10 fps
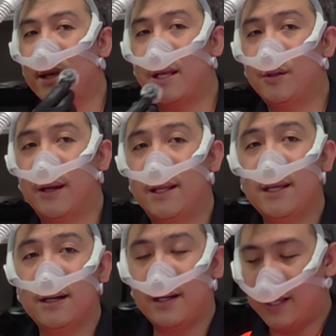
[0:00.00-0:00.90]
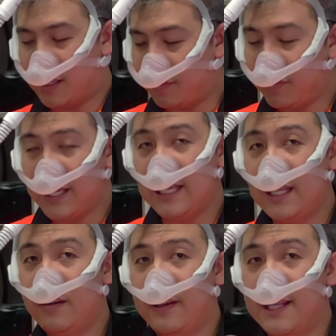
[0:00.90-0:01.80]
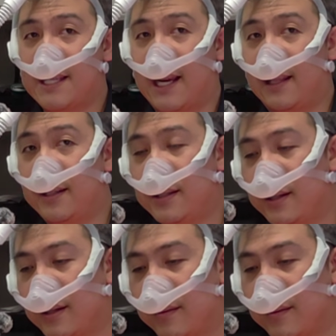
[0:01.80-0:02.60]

As you can hear, it's really, really silent.